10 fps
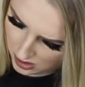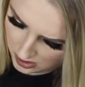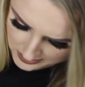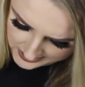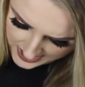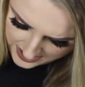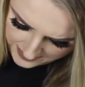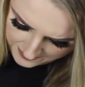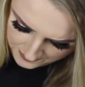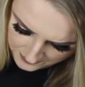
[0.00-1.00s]
Oh
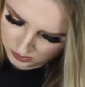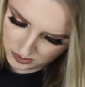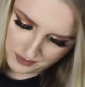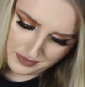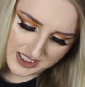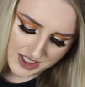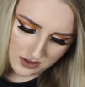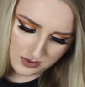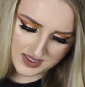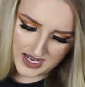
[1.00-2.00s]
damn, what
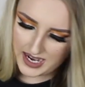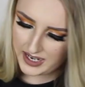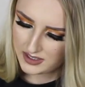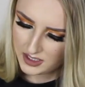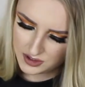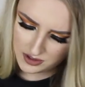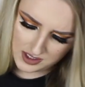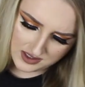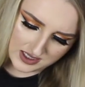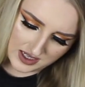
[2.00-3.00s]
magic was that? So
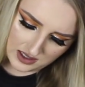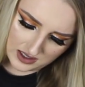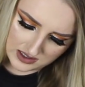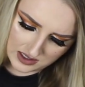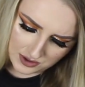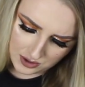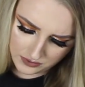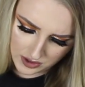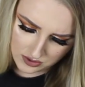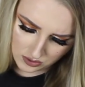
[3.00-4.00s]
this here is a
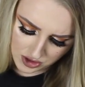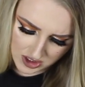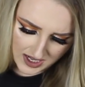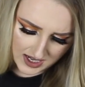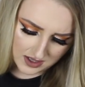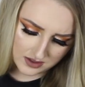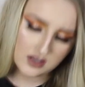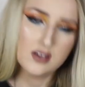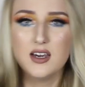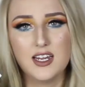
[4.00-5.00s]
universal shade,
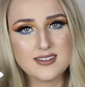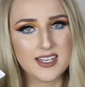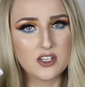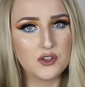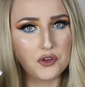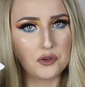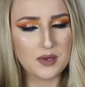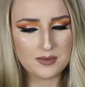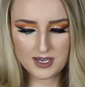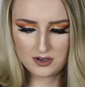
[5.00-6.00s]
and it's like a nude
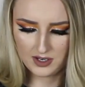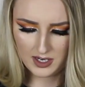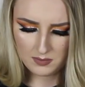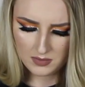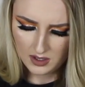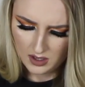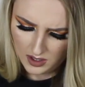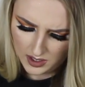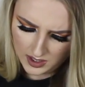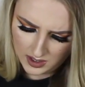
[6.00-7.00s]
B B cream,
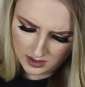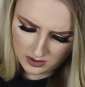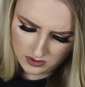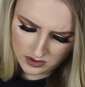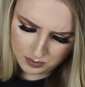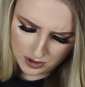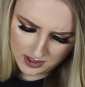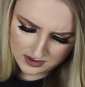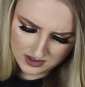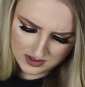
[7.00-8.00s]
and the
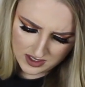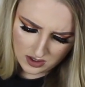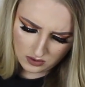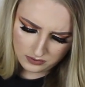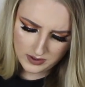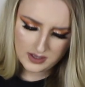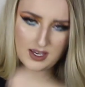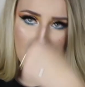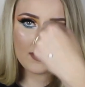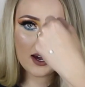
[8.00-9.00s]
product itself
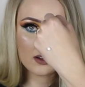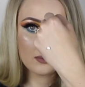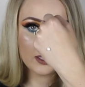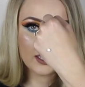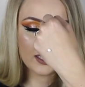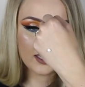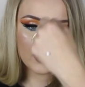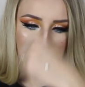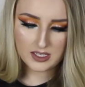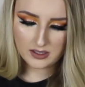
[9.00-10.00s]
came out completely
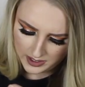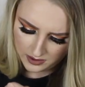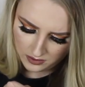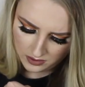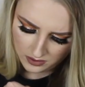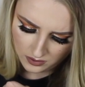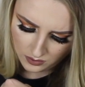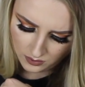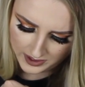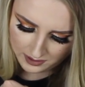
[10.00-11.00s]
clear. Then
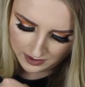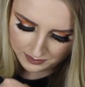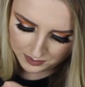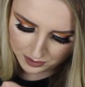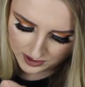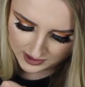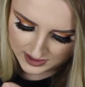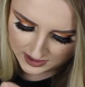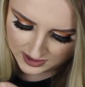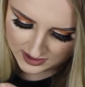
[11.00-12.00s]
when I rub the product
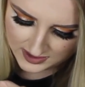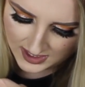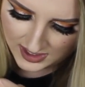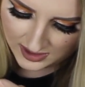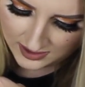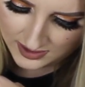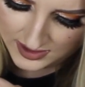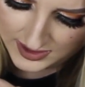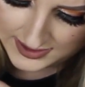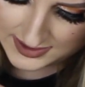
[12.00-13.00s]
into the skin,
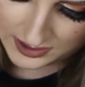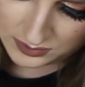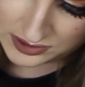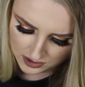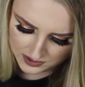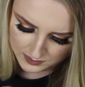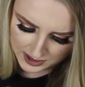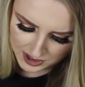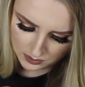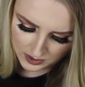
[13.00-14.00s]
it's like those
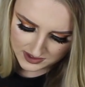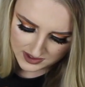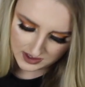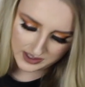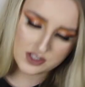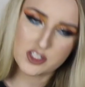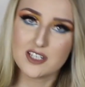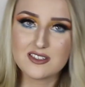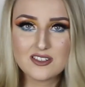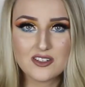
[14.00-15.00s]
magic ones that like
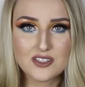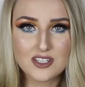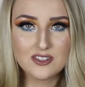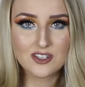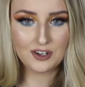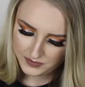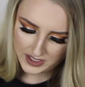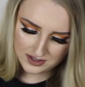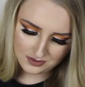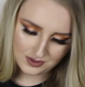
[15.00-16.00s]
adjusts to your skin tone.
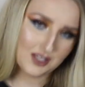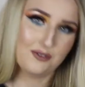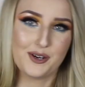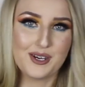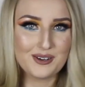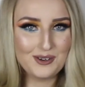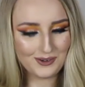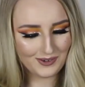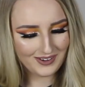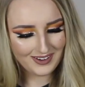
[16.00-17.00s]
That's really freaking
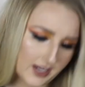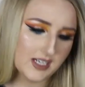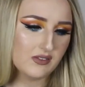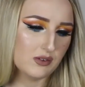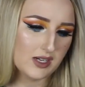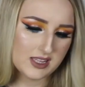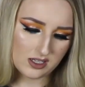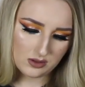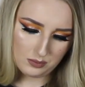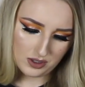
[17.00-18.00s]
cool. I didn't even read that
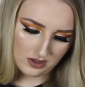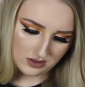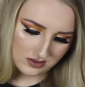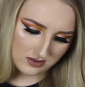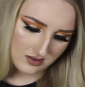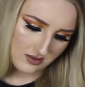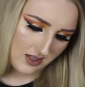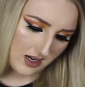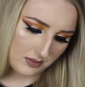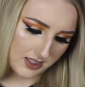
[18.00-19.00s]
on the box.
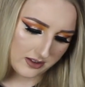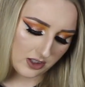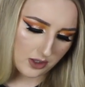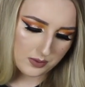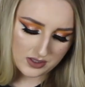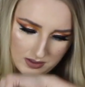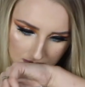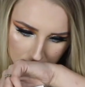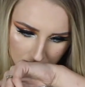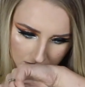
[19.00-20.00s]
I'm glad that I opened it.
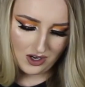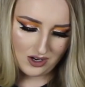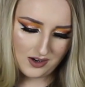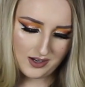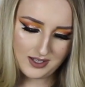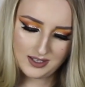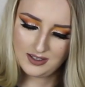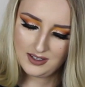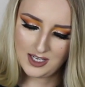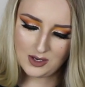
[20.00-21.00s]
Oh,
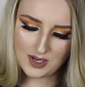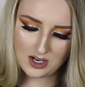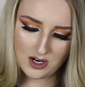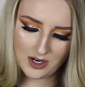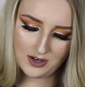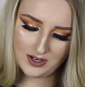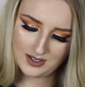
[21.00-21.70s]
here we go.